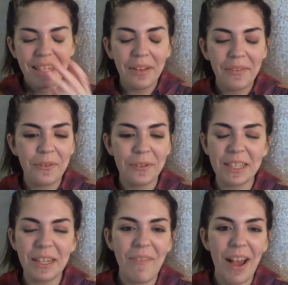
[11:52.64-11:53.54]
of
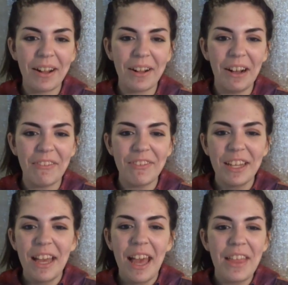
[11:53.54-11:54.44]
course I back off.
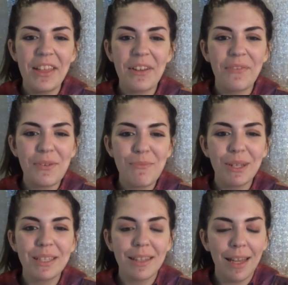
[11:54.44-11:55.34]
And then a few
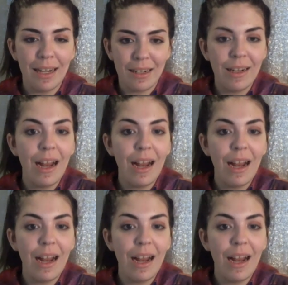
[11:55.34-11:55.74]
months later,